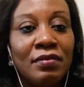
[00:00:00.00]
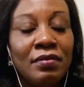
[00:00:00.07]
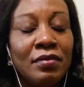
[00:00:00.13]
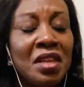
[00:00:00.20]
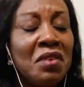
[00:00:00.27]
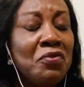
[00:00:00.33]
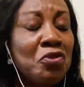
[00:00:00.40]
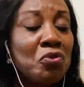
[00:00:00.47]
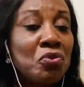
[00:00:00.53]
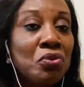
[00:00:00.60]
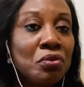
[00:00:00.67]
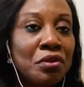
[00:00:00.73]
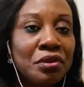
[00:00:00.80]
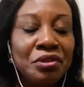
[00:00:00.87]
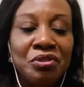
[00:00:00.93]
If you
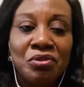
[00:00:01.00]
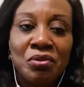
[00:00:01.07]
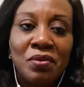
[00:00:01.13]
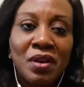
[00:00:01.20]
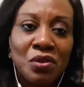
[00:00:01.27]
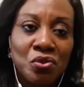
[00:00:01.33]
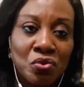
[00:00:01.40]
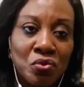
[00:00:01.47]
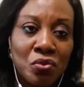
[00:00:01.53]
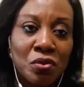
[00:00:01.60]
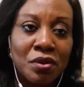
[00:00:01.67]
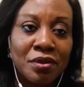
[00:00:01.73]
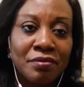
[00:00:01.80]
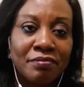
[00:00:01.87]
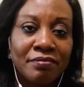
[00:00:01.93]
cook, you don't know how to
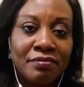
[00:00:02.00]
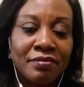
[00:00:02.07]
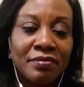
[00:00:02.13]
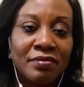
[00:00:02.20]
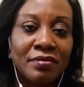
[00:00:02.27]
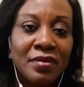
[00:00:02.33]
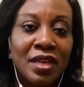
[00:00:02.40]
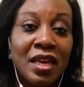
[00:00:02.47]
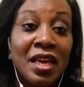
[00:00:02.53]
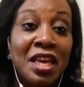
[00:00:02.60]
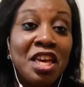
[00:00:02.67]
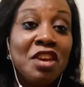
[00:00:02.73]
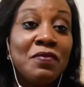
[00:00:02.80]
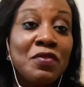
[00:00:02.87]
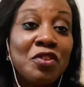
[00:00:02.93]
cook.
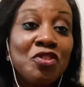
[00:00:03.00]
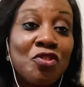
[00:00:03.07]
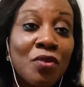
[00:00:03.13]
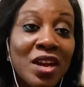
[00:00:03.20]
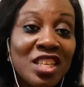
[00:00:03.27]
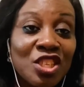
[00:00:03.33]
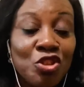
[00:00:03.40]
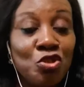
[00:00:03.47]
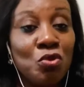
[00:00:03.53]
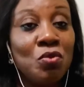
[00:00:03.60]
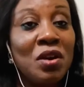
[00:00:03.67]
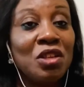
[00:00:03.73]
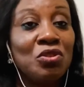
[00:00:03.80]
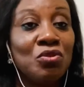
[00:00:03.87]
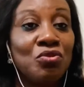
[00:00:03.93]
If you dress, you don't know
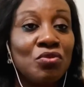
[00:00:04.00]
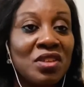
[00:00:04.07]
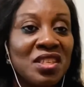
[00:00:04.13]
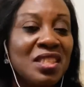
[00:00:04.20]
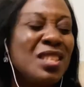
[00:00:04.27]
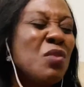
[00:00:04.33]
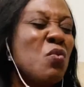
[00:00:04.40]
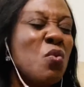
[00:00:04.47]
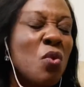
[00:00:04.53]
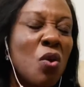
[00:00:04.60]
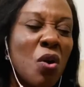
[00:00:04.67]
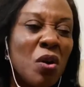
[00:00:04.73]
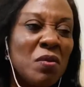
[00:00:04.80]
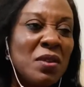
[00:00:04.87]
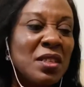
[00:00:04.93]
how to dress. They will
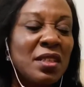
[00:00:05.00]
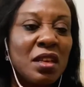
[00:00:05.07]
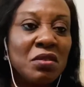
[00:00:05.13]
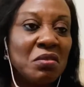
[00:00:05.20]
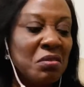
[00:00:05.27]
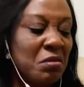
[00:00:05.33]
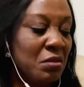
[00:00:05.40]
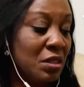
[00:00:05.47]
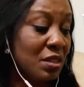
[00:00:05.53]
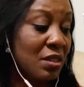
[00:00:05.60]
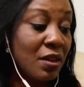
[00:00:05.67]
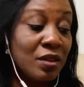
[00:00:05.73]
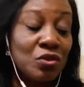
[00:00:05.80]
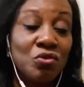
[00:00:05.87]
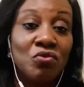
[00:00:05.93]
always tell you, no, this is not
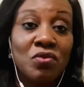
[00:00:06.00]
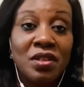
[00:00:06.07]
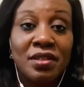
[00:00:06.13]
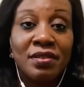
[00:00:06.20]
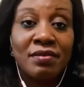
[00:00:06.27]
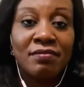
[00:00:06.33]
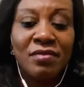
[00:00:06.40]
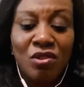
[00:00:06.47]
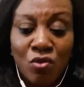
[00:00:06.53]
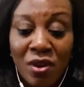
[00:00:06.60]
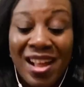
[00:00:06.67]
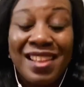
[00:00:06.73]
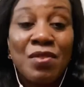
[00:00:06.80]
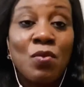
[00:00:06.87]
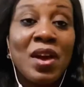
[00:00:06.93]
how to do it. Look
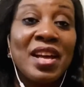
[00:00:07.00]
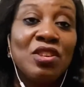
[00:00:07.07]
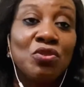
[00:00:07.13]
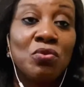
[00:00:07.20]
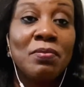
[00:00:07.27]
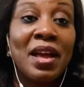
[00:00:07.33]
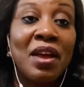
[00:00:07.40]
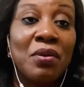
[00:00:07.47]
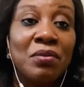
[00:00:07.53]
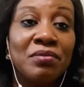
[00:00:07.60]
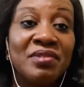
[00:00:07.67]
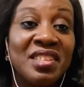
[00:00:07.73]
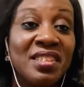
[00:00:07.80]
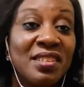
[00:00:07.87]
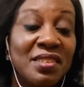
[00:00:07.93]
at the way I do my own.
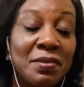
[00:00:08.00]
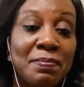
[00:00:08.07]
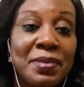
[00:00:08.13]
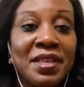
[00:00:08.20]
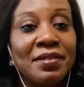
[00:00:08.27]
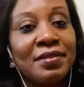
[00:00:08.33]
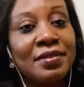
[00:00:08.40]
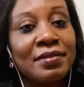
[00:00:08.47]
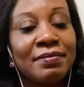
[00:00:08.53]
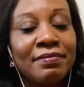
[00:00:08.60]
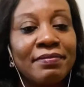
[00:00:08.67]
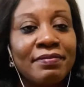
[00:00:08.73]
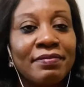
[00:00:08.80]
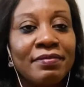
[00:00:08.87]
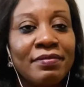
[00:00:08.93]
This is the best.
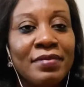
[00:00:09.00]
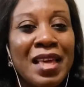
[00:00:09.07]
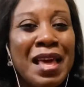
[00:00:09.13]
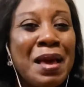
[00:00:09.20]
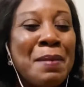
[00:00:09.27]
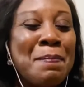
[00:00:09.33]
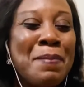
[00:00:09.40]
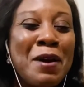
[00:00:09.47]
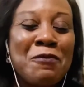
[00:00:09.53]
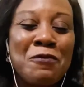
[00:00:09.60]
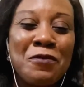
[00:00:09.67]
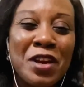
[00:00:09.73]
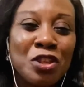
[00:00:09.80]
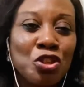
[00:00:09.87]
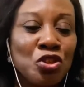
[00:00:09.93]

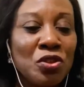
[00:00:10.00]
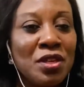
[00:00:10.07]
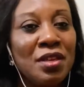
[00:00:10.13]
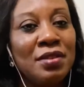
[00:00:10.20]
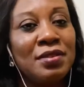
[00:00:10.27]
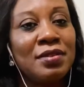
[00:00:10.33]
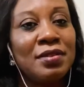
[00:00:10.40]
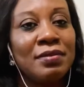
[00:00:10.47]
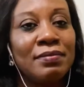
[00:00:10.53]
Perfectionist.